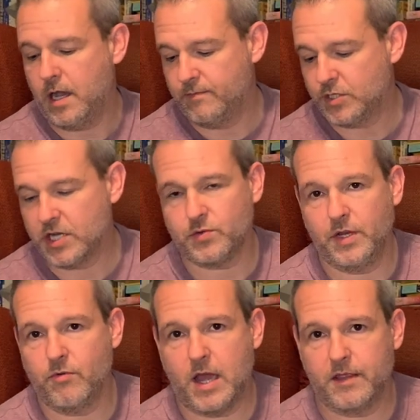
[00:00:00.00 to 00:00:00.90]
Joshua
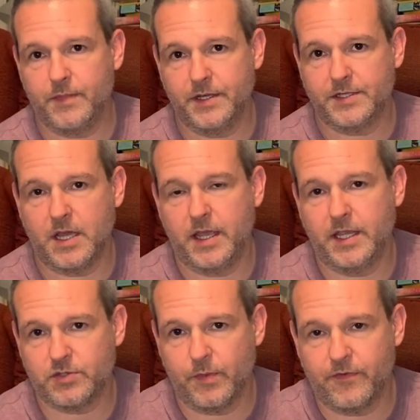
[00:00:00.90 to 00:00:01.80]
D. Rothman is a
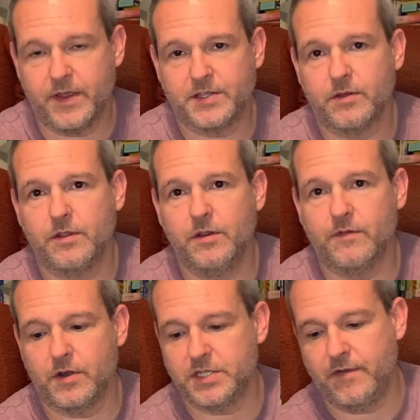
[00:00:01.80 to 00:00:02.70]
history professor at the
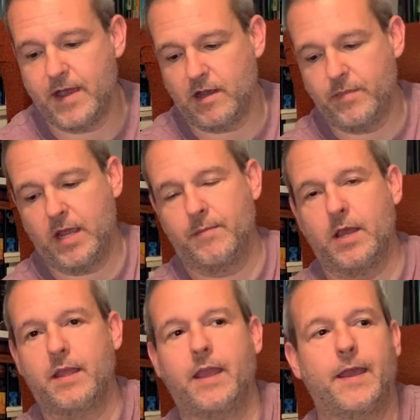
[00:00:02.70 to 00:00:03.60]
University of Alabama,
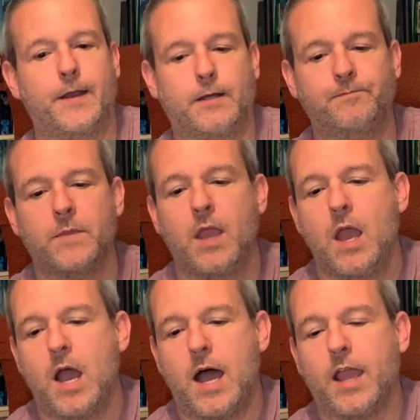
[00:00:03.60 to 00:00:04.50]
and
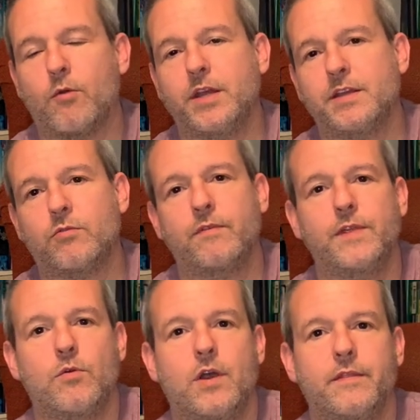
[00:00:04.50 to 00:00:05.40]
I already did a
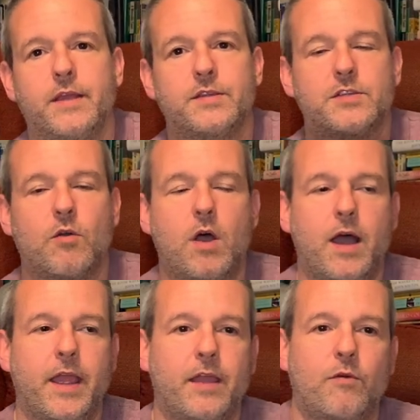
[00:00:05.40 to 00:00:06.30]
review on this, so
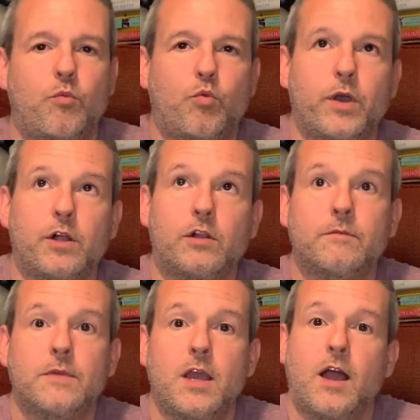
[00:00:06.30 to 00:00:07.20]
I'm
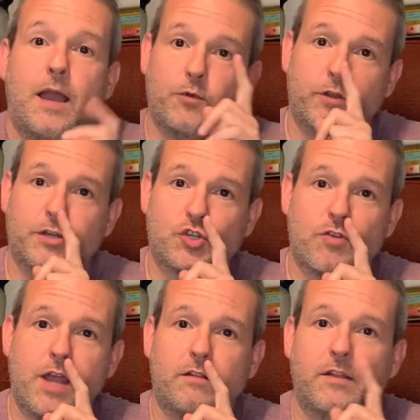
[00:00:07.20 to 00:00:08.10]
going to
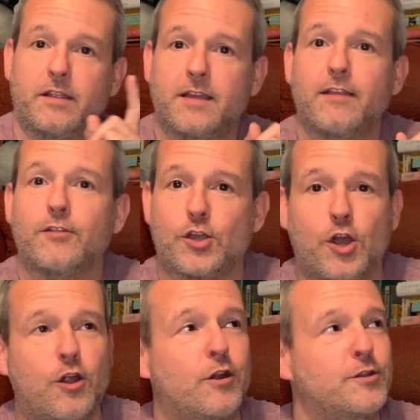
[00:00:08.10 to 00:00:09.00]
try to link that in the
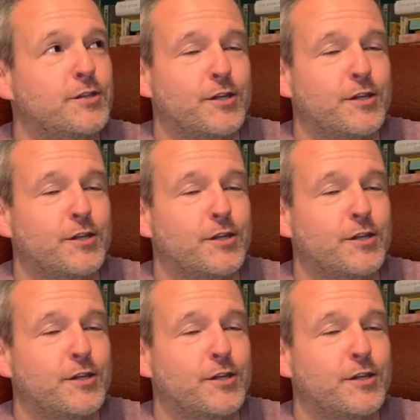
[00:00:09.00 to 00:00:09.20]
cards.